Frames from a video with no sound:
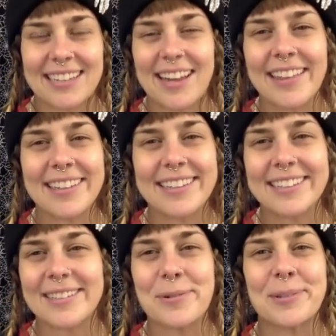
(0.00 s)
Nothing
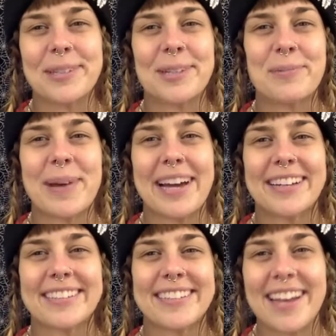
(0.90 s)
is holding you
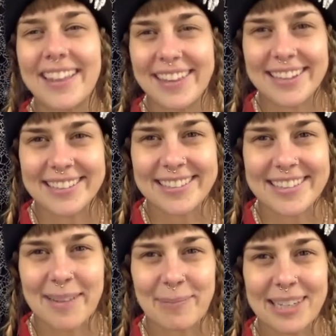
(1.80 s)
back, nothing is
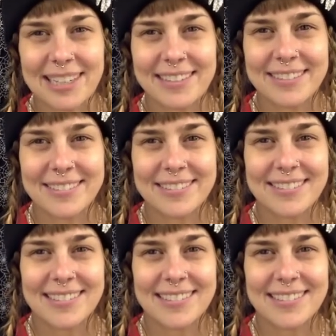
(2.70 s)
stopping you.